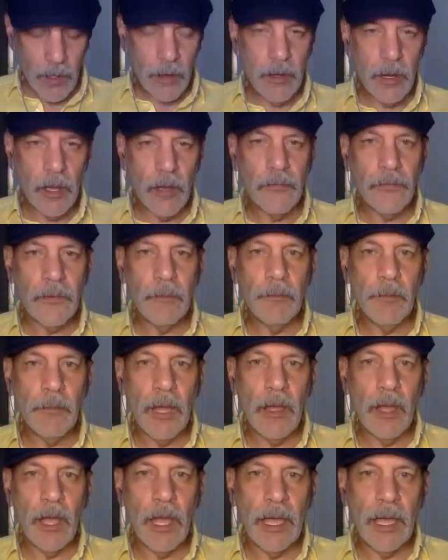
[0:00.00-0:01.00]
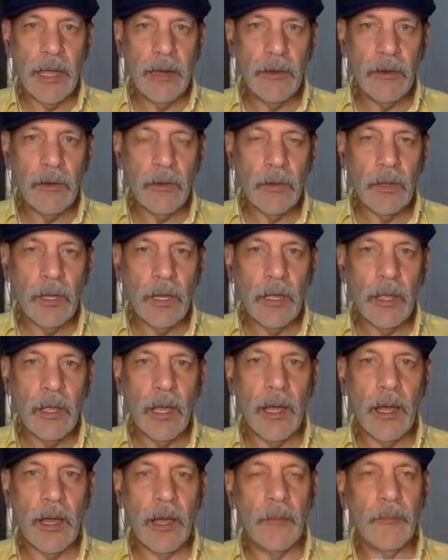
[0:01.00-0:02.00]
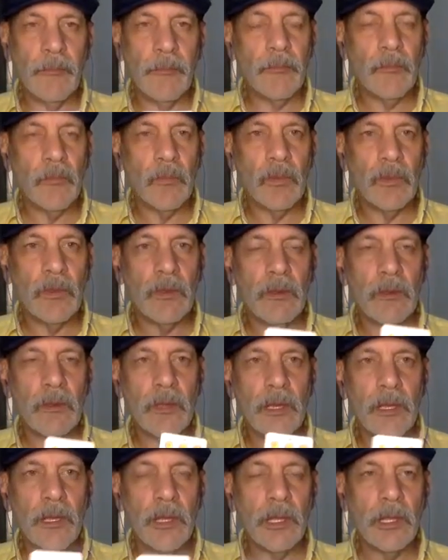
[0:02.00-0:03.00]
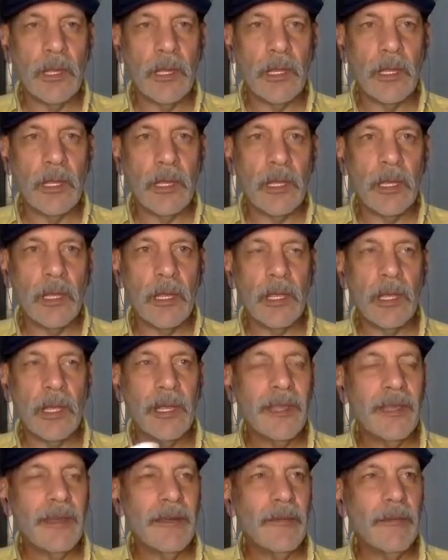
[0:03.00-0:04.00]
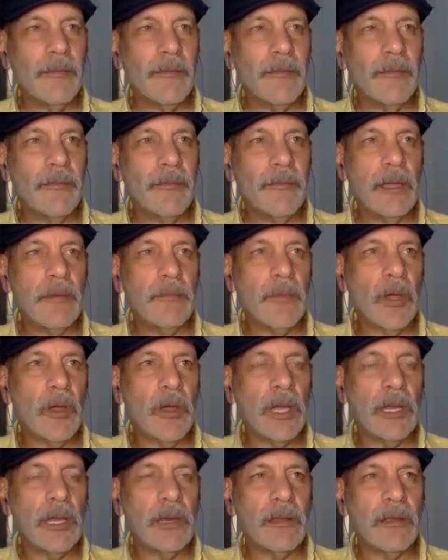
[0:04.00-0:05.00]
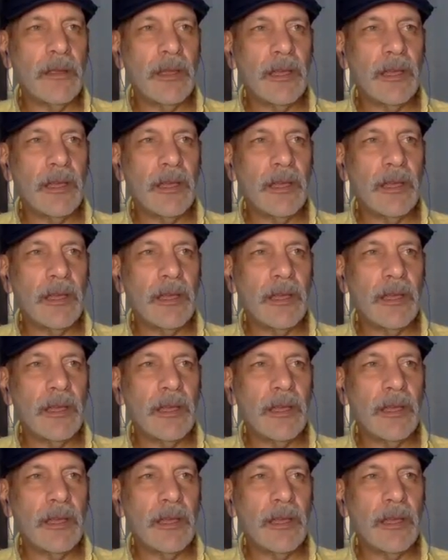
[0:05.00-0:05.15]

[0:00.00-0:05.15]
Now for mind, body, mind.